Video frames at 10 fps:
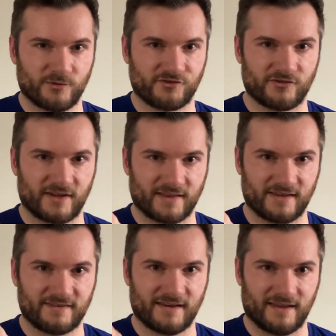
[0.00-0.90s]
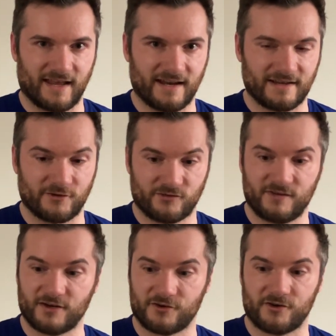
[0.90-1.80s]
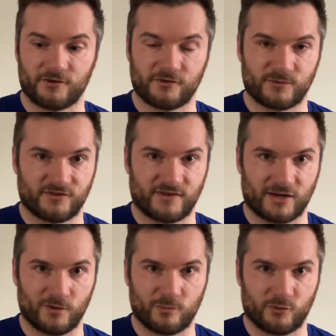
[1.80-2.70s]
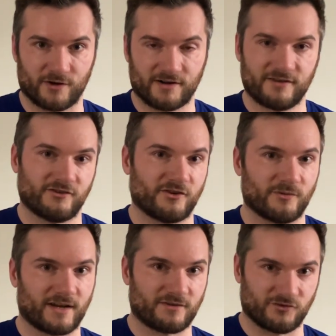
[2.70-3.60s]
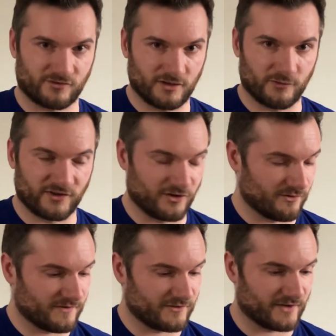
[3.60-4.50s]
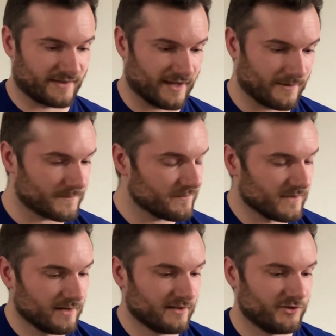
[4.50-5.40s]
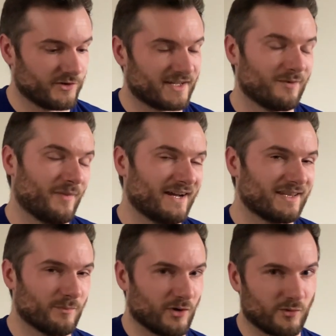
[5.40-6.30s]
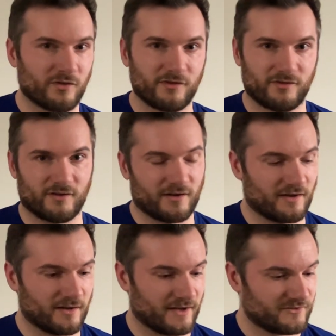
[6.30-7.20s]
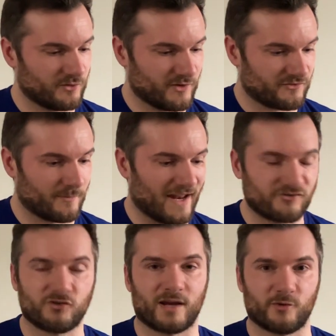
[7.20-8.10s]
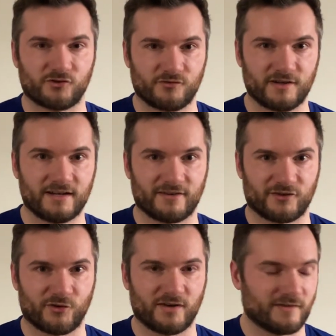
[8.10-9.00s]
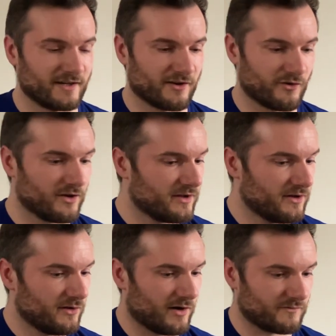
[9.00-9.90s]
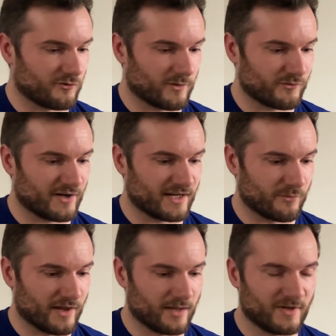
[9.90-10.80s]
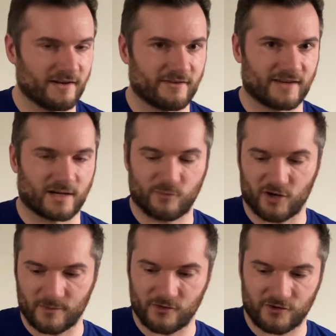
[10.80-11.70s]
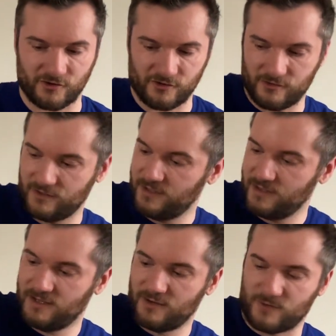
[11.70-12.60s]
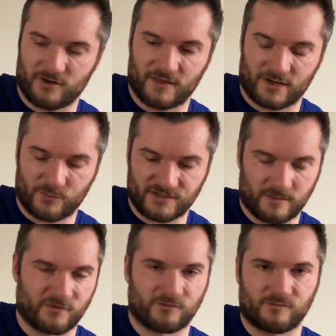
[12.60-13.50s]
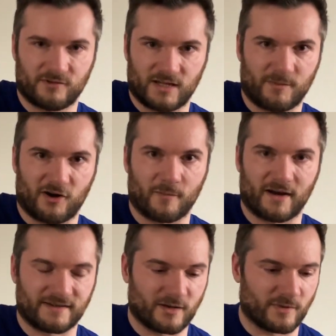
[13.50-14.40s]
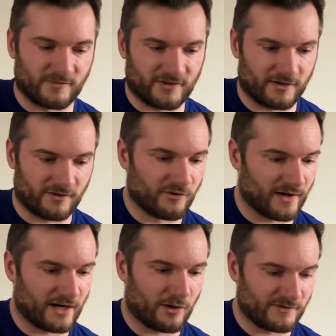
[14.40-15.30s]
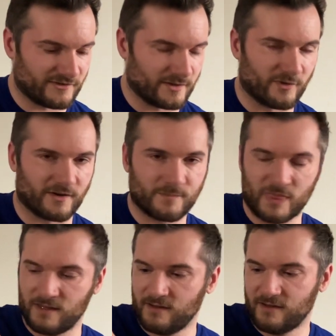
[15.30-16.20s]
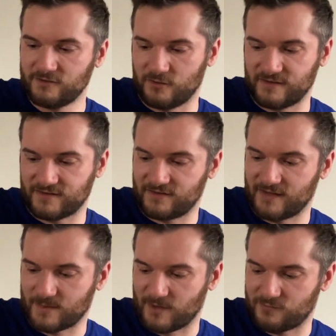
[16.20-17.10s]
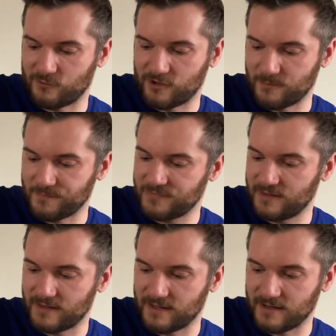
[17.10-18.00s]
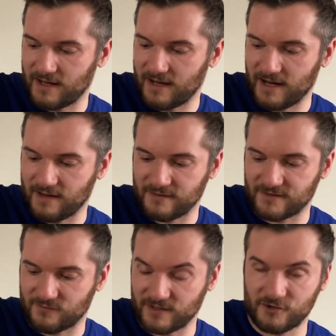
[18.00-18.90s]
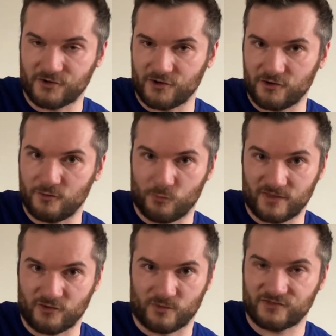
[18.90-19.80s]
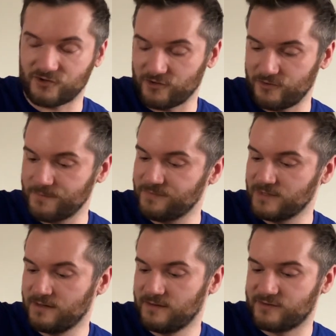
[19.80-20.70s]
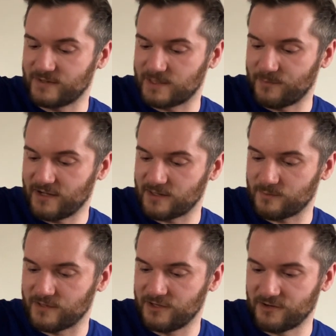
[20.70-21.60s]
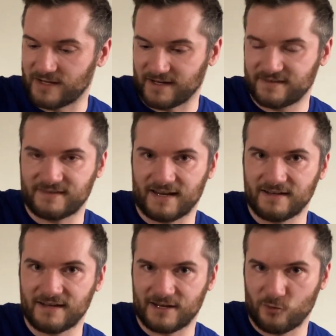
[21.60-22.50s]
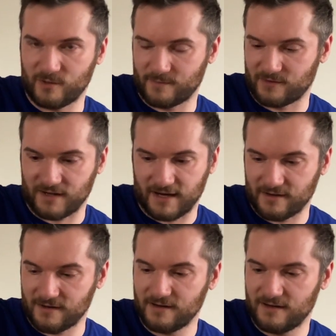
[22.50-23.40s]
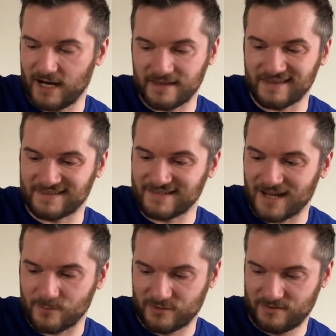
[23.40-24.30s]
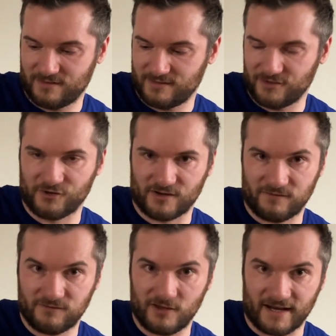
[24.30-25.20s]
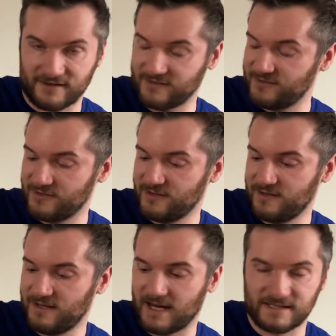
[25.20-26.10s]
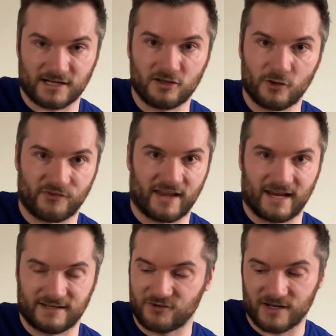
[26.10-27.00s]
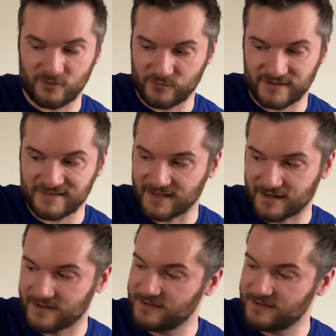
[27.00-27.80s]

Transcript: which is like this and that, and there's finger curls, which is like grip work, so you're like just closing your fist like that. So you can combine them both. I stole this from Natural Hypertrophy. He has a great video on forearm training, and one of them he does like a barbell curl, where I like pretend I'm just letting my arm hang down, but I'm sitting right now obviously, but so if this is like my forearm, then it's a finger curl with a wrist curl. So at the bottom, you're gonna extend and open up the hand, and at the top, you're gonna flex and then close the hand, and you get a really sick,